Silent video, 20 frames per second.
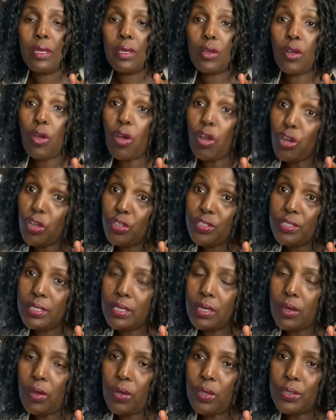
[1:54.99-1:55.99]

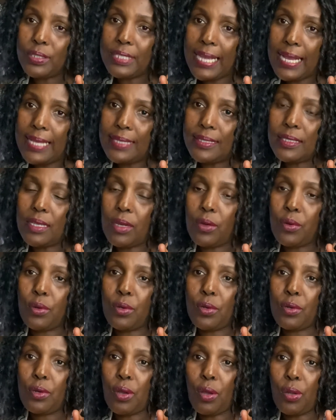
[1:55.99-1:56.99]
colon cancer
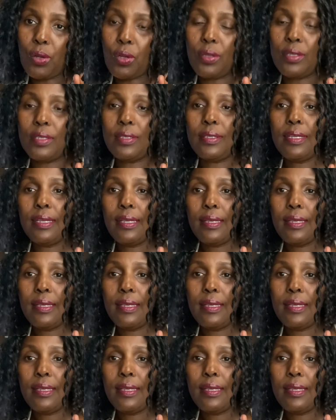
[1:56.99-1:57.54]
or colon